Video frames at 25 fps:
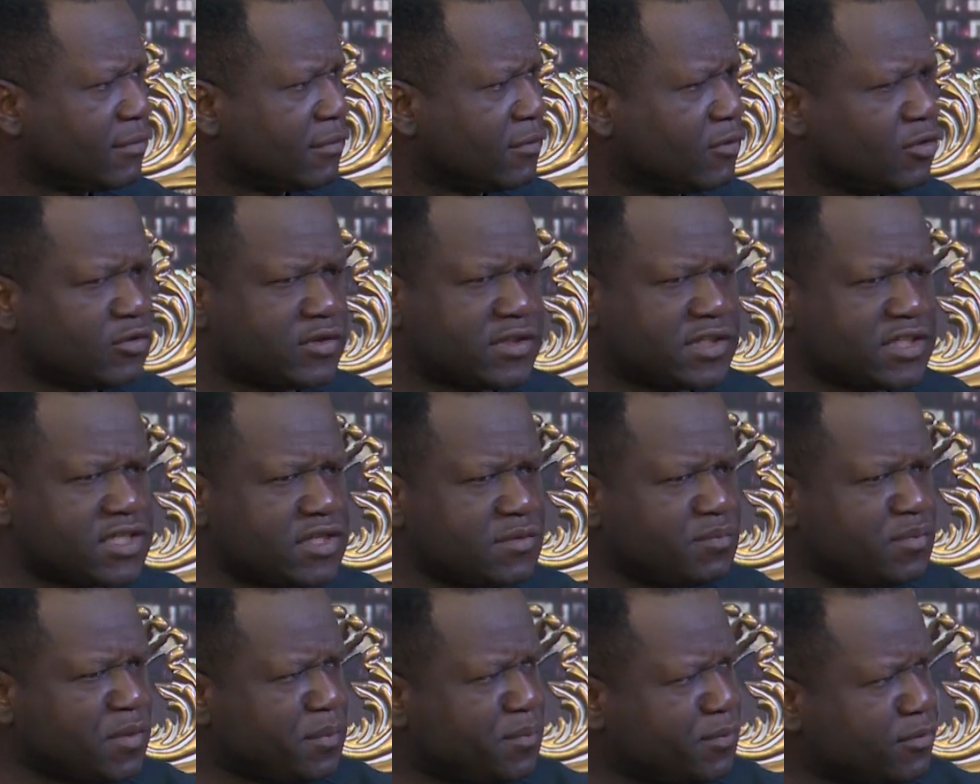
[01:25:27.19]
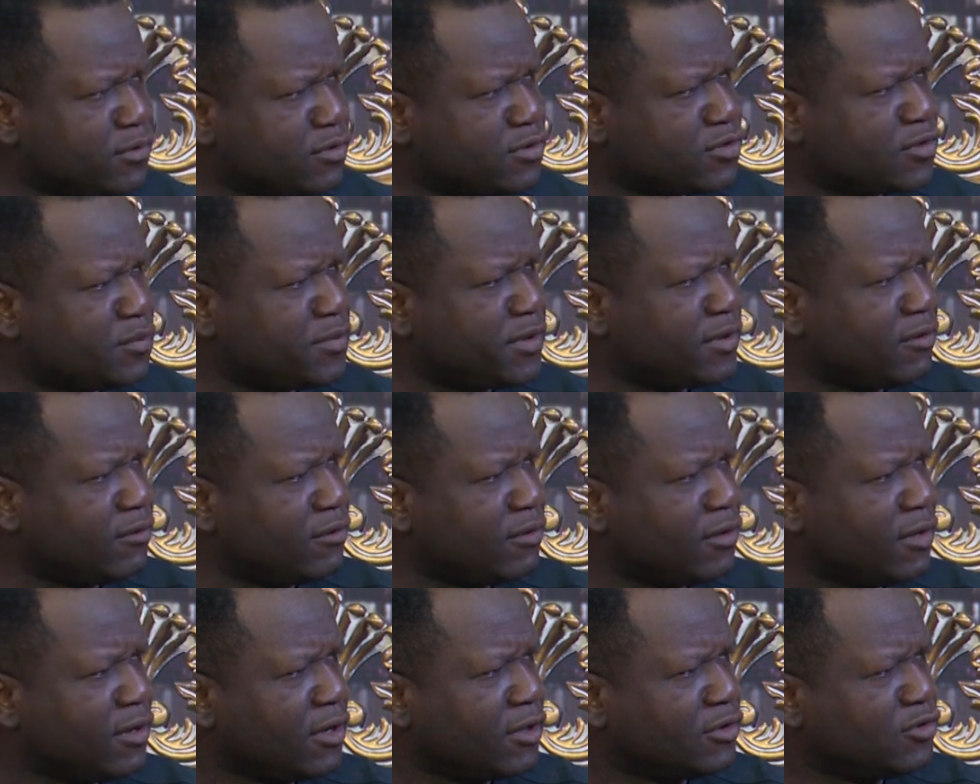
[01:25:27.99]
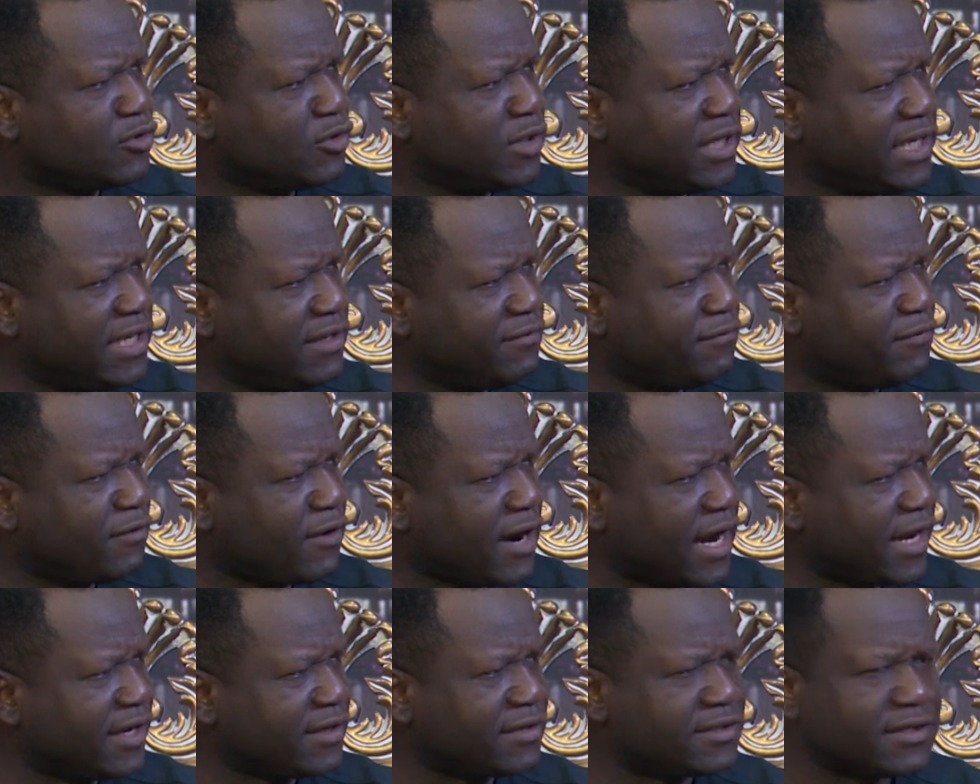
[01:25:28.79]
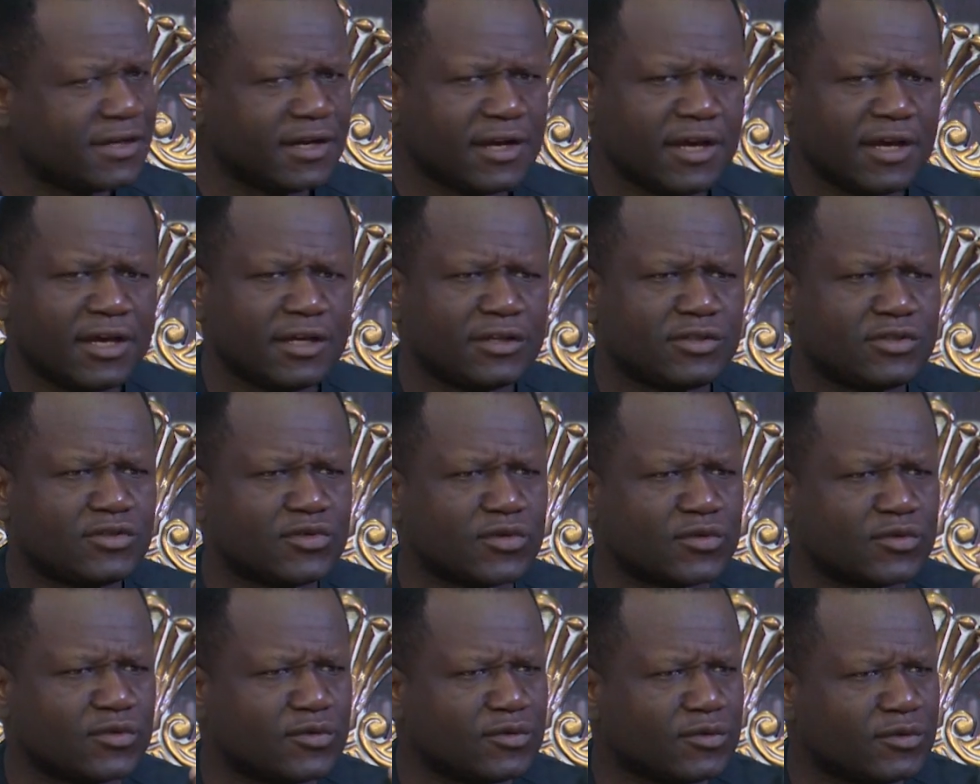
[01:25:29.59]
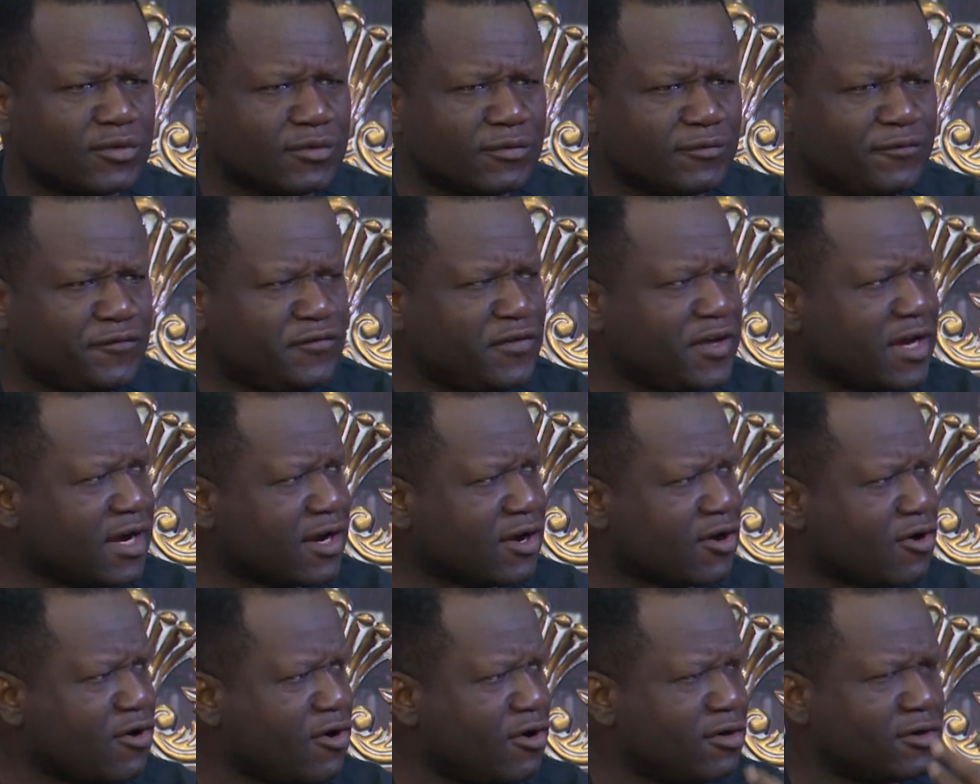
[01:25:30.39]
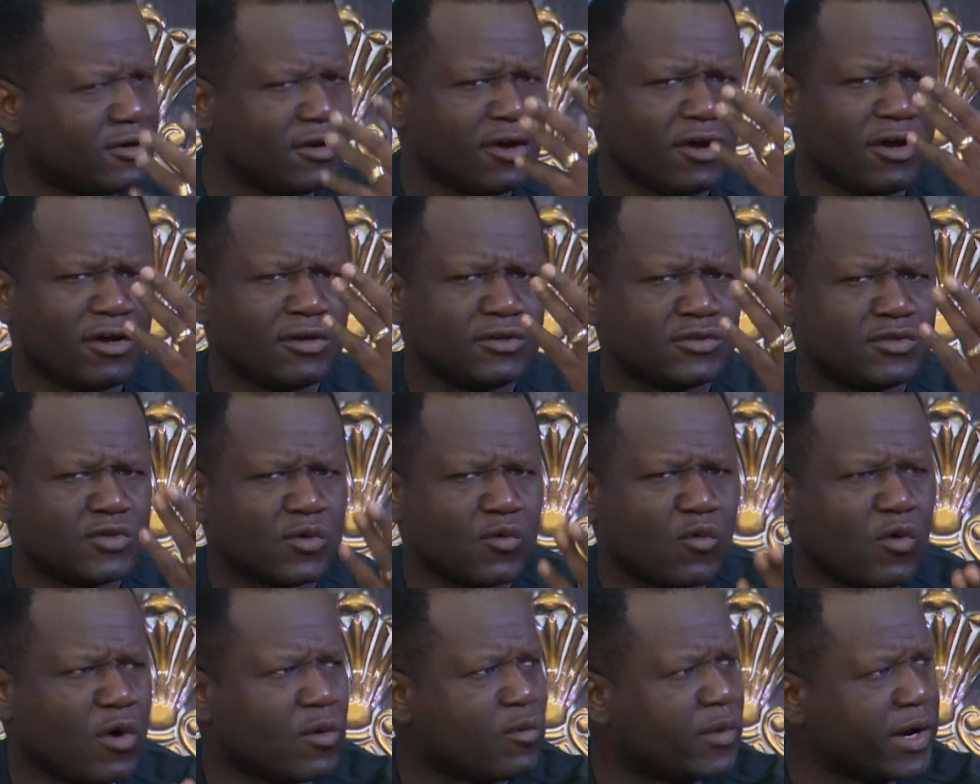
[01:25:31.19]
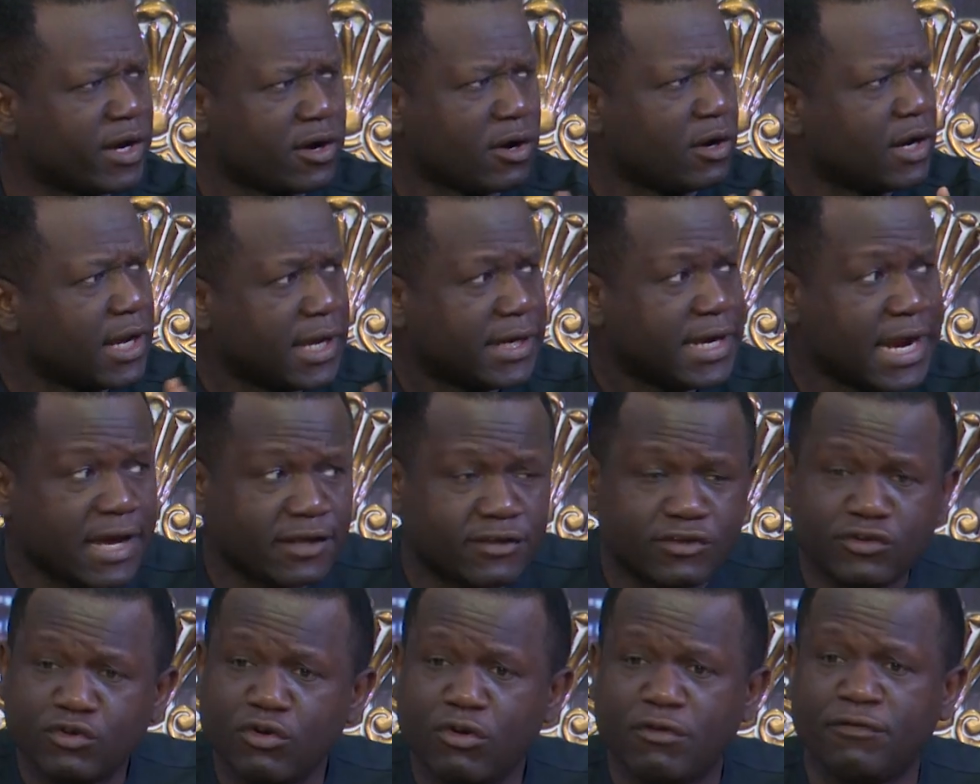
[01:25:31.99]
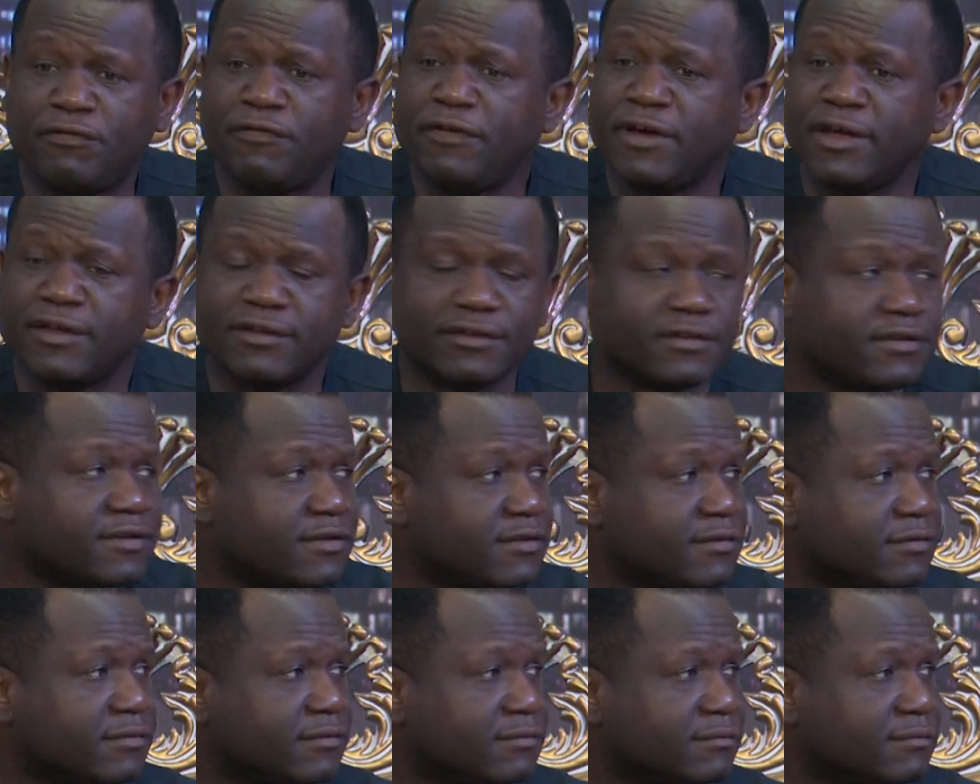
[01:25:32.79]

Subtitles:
You're teaching people to live right, to fear God, to walk with God. That's your offense.